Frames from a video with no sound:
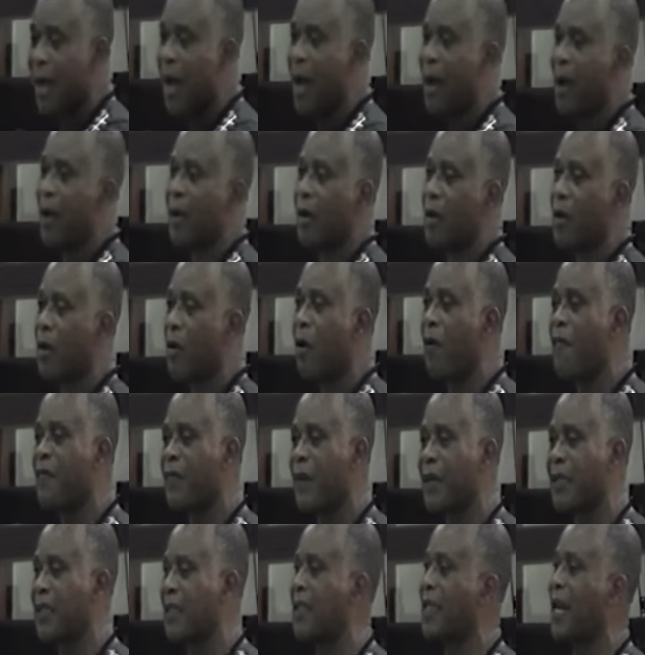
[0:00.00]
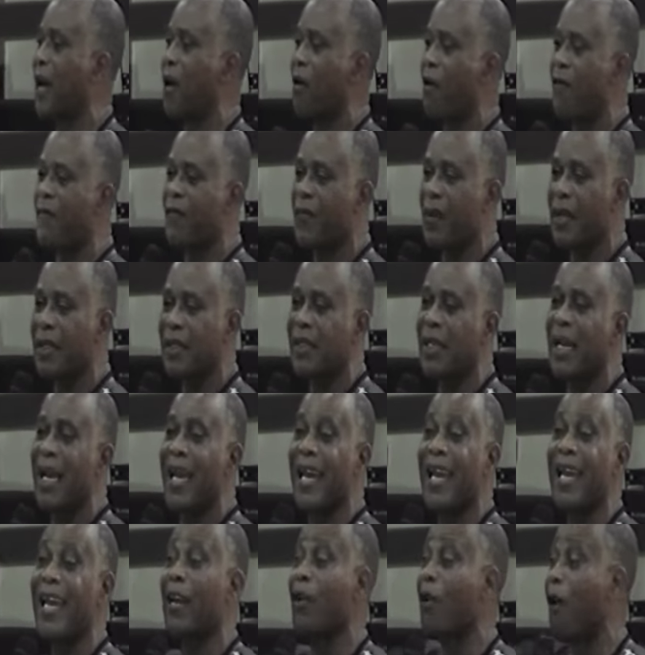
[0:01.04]
a conference, sister conference,
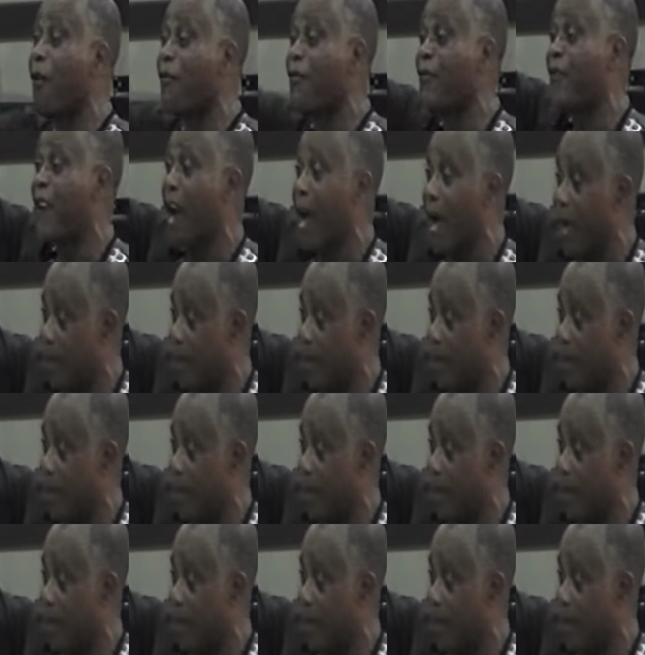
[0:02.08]
in Offa.